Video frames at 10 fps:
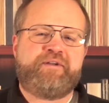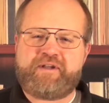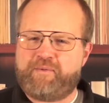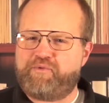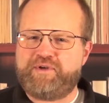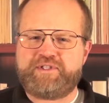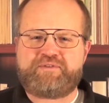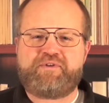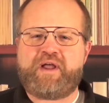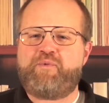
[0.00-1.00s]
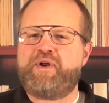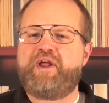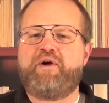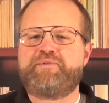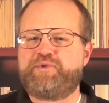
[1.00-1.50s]
Couple reasons for that. One,
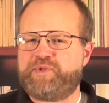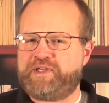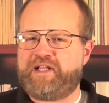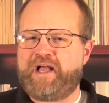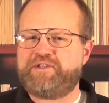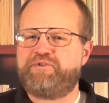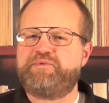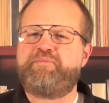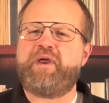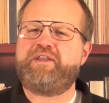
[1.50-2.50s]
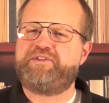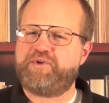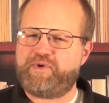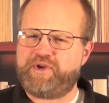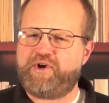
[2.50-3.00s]
it helps us with the classroom space,
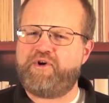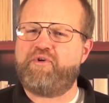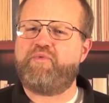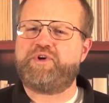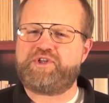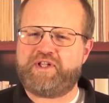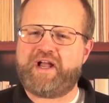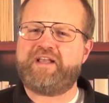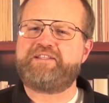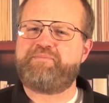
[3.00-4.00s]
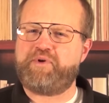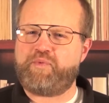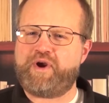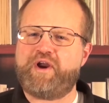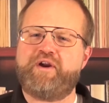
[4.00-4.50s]
so we know which class to put
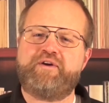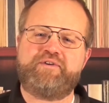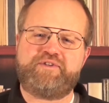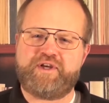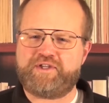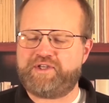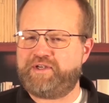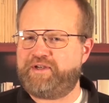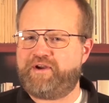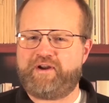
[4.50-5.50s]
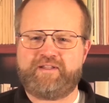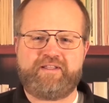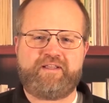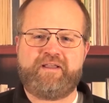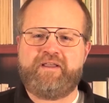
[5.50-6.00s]
where, judging on
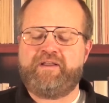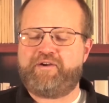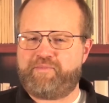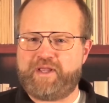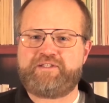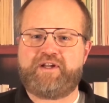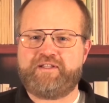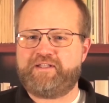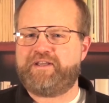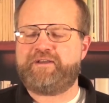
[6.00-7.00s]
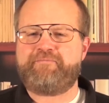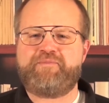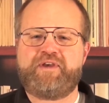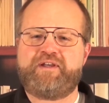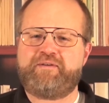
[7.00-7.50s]
the or based on the
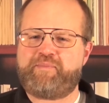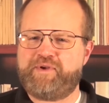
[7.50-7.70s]
uh,